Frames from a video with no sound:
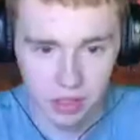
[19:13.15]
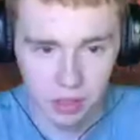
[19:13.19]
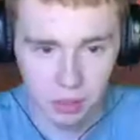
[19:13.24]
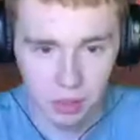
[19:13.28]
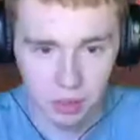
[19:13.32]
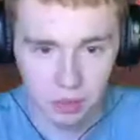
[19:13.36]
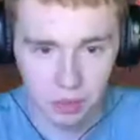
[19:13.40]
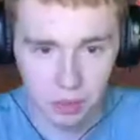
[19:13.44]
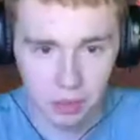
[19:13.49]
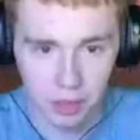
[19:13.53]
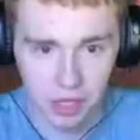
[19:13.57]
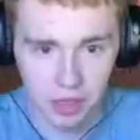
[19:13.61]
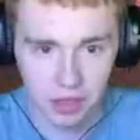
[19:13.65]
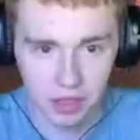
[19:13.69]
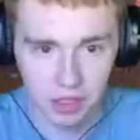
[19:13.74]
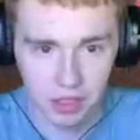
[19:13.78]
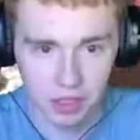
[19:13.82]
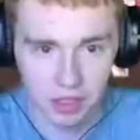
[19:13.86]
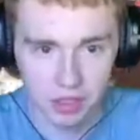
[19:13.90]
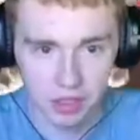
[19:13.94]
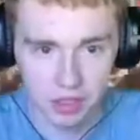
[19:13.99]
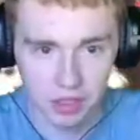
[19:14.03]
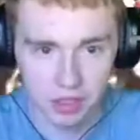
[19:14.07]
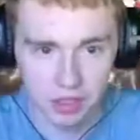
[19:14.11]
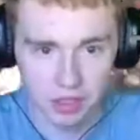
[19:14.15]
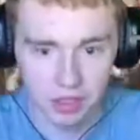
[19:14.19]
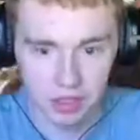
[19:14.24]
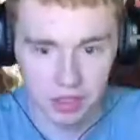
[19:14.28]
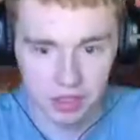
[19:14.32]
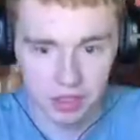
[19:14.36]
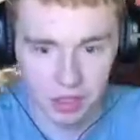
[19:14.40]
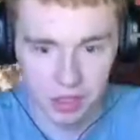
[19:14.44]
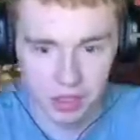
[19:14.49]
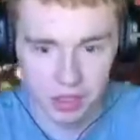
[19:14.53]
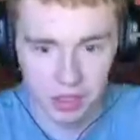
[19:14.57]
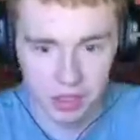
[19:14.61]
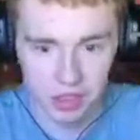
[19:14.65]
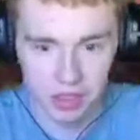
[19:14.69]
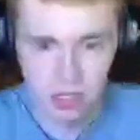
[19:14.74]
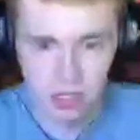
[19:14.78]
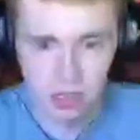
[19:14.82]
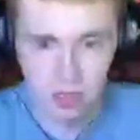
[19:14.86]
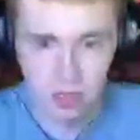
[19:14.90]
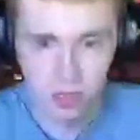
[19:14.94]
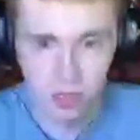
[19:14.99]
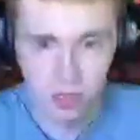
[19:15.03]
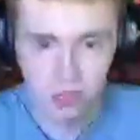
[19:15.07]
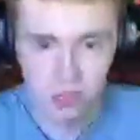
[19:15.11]
away from that thing. That thing is
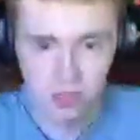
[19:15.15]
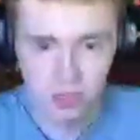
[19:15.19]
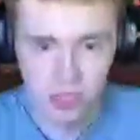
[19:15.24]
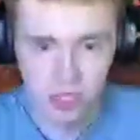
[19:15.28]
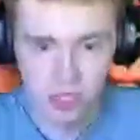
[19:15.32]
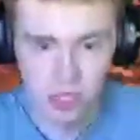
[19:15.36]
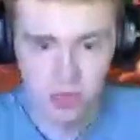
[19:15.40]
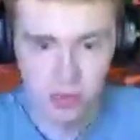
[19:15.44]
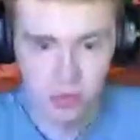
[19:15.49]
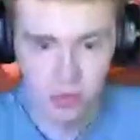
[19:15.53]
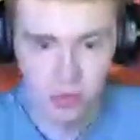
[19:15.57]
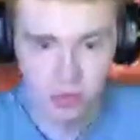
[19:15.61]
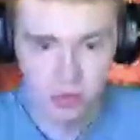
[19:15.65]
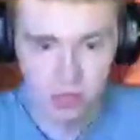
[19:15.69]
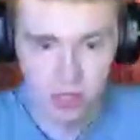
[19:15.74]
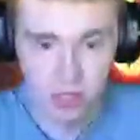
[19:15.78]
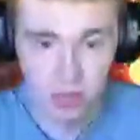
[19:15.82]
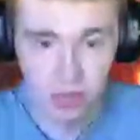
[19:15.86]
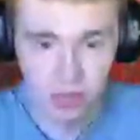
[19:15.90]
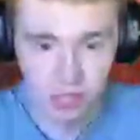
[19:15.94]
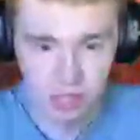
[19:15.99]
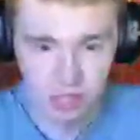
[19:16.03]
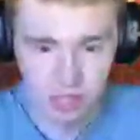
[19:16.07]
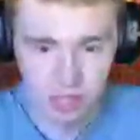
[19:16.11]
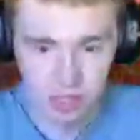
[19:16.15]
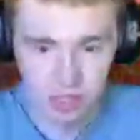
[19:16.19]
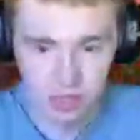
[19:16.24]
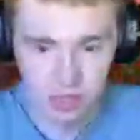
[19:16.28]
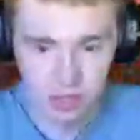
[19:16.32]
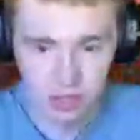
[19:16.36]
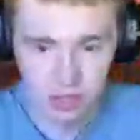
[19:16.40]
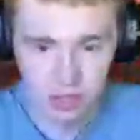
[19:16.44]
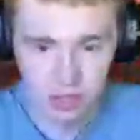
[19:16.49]
evil. It's evil. Evil, I tell you.